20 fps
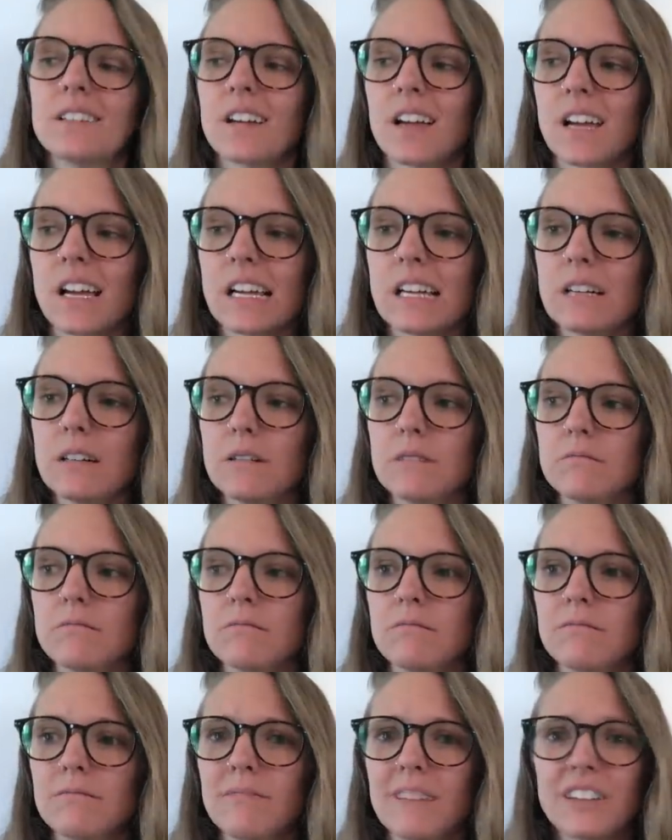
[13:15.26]

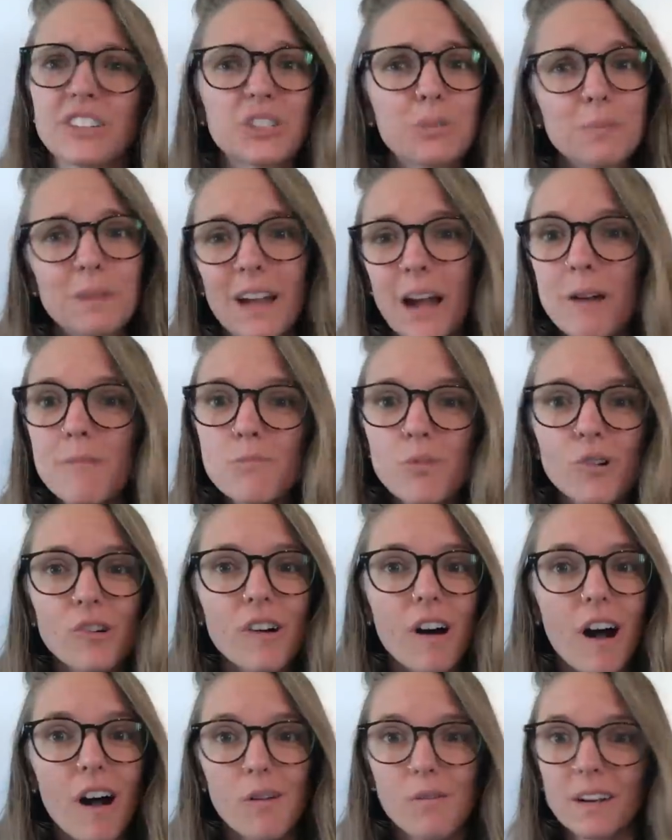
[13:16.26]
Um, and just be
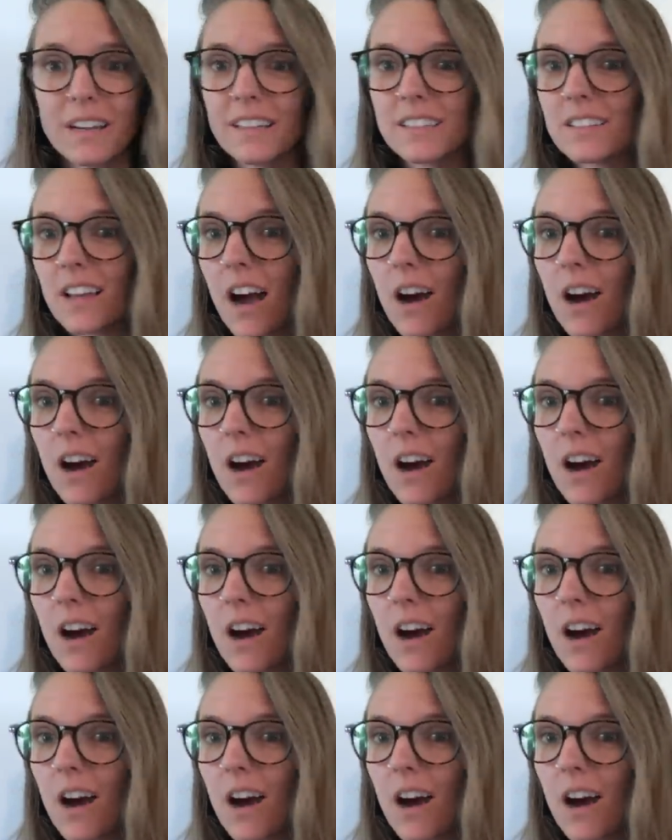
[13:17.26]
humble always.